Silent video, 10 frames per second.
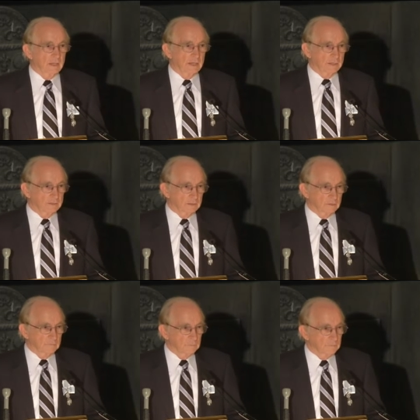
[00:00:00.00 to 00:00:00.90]
And
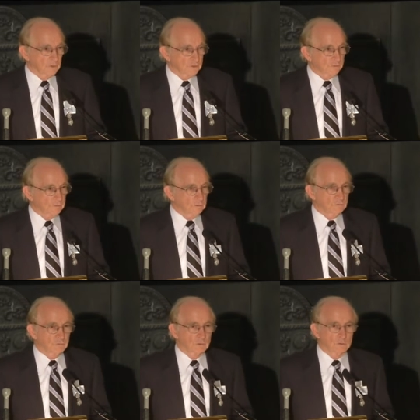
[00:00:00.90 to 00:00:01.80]
um, those of you
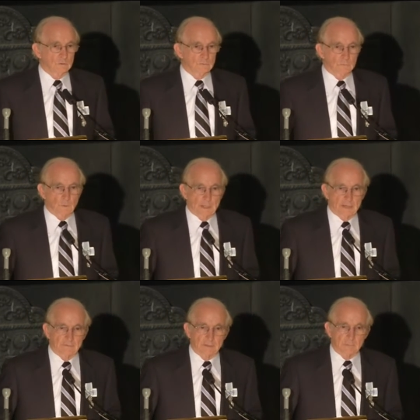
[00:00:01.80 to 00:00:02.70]
for whom we
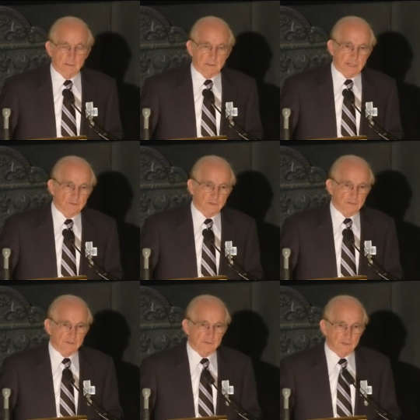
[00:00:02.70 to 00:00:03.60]
have email
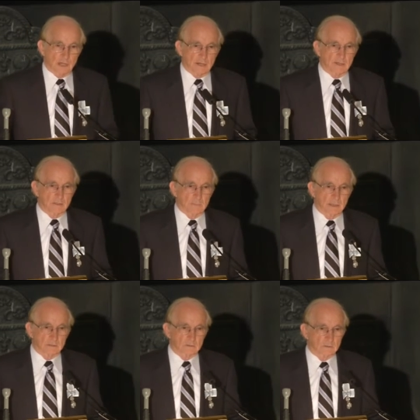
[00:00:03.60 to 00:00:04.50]
addresses got an
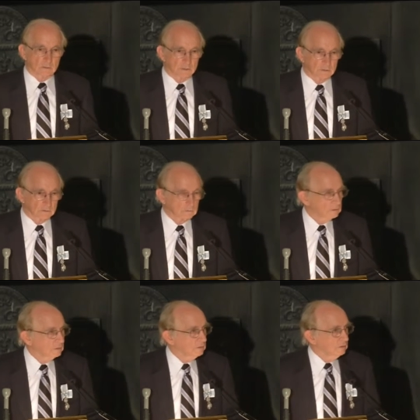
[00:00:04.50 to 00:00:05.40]
email
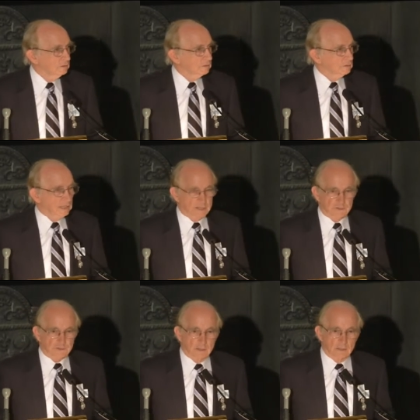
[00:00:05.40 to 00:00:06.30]
earlier in the
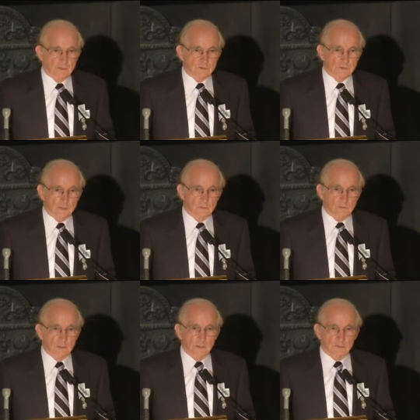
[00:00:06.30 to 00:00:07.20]
last day or so
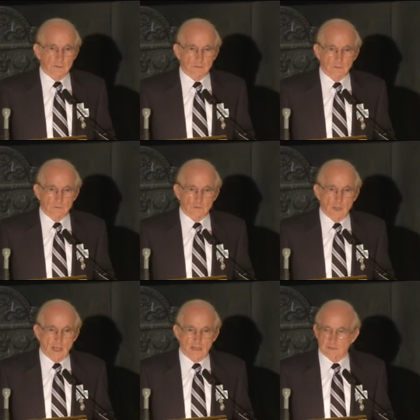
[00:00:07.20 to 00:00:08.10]
that told you
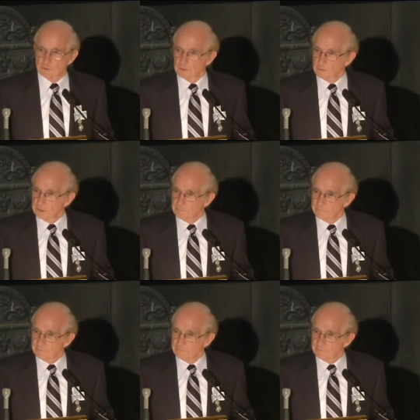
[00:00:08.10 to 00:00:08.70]
how to do it.